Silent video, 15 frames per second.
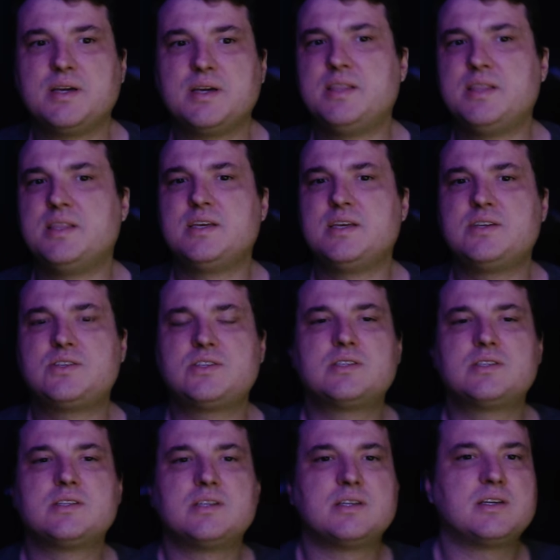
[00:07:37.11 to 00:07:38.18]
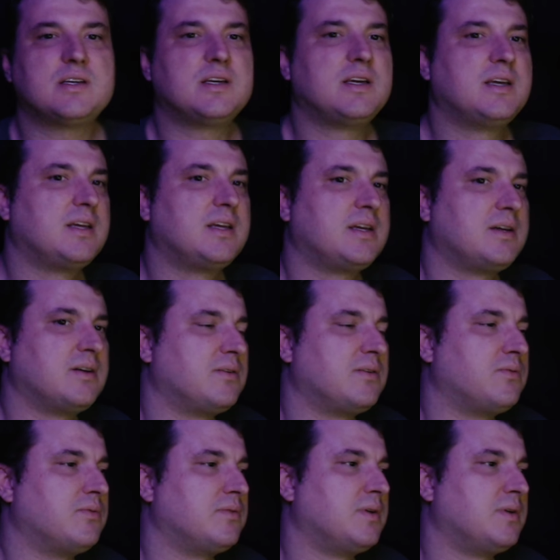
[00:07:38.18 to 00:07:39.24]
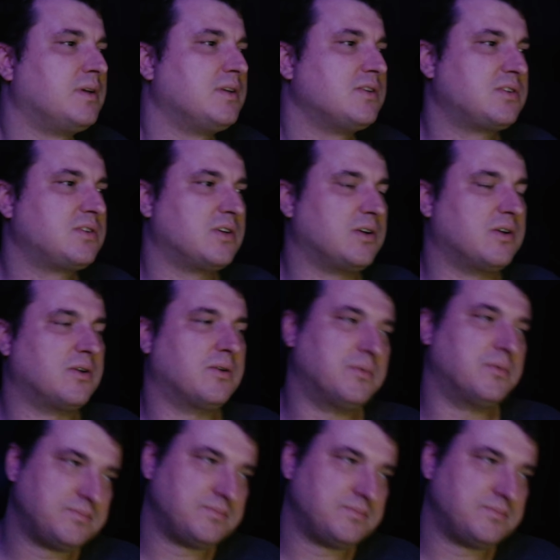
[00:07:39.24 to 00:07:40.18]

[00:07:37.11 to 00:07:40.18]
in this. So